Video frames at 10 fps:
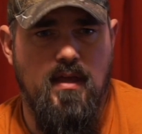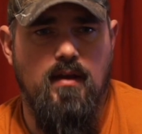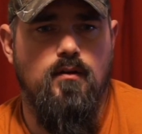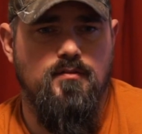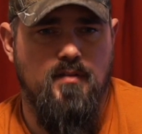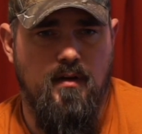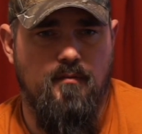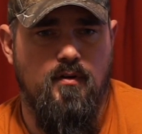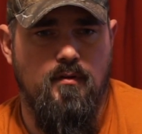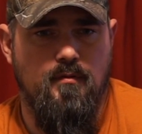all set up
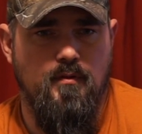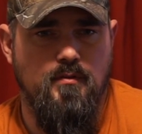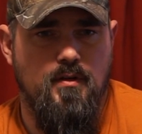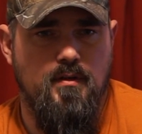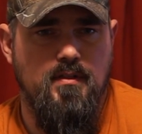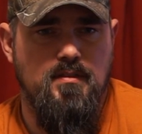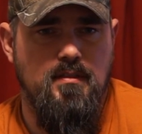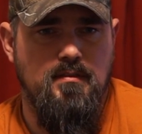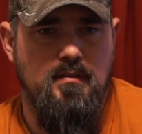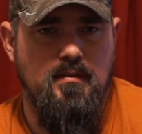for turkey
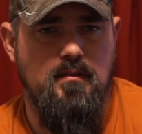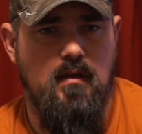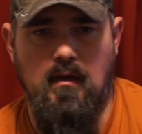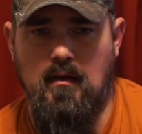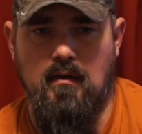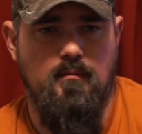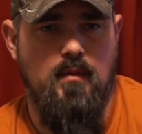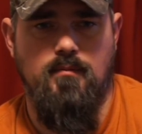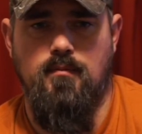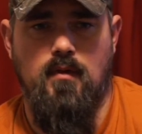season.
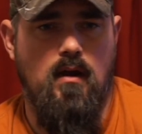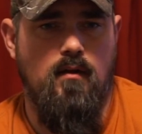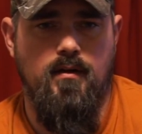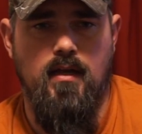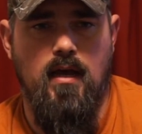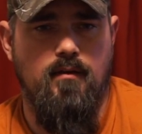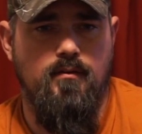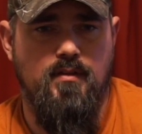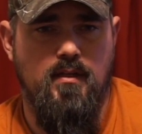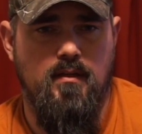I already got
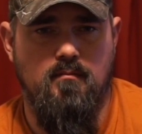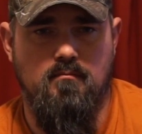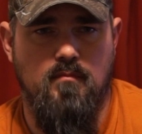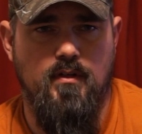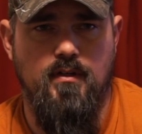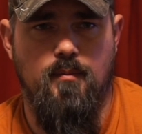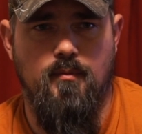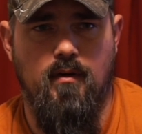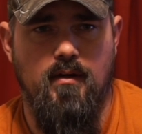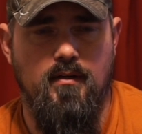everything rigged up
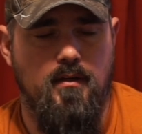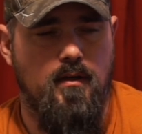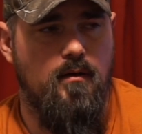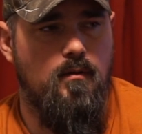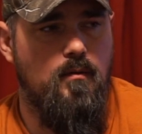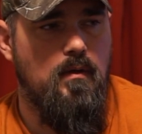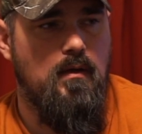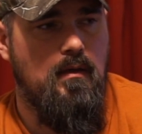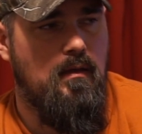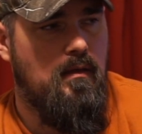and ready to go.
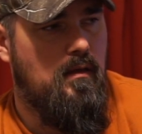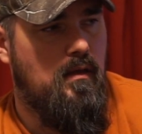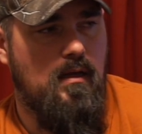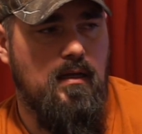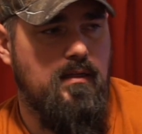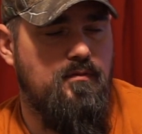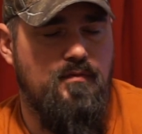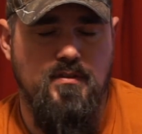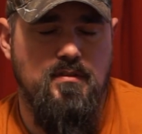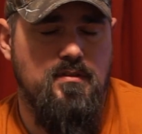I got the
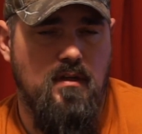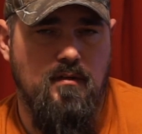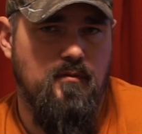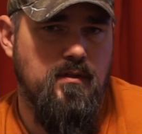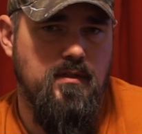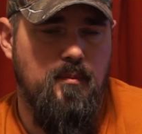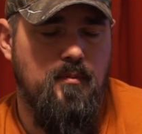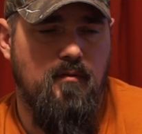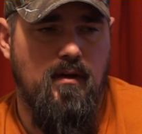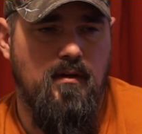fishing stuff rigged up
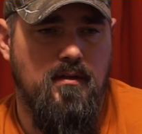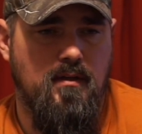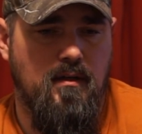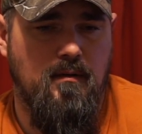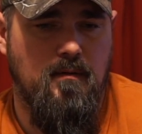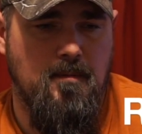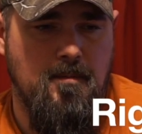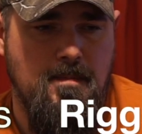and ready to go.